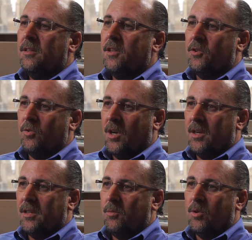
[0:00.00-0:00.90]
the
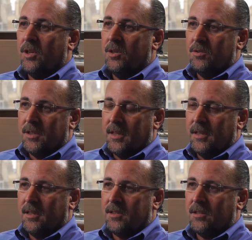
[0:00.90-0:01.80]
drug that we're using
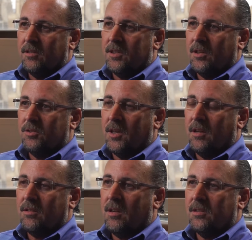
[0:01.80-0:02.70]
in the sickle cell
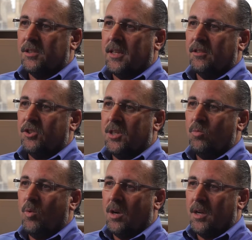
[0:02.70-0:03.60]
trial called
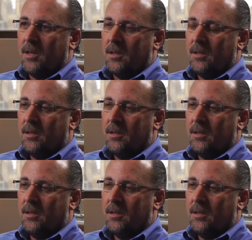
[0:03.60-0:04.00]
Celg1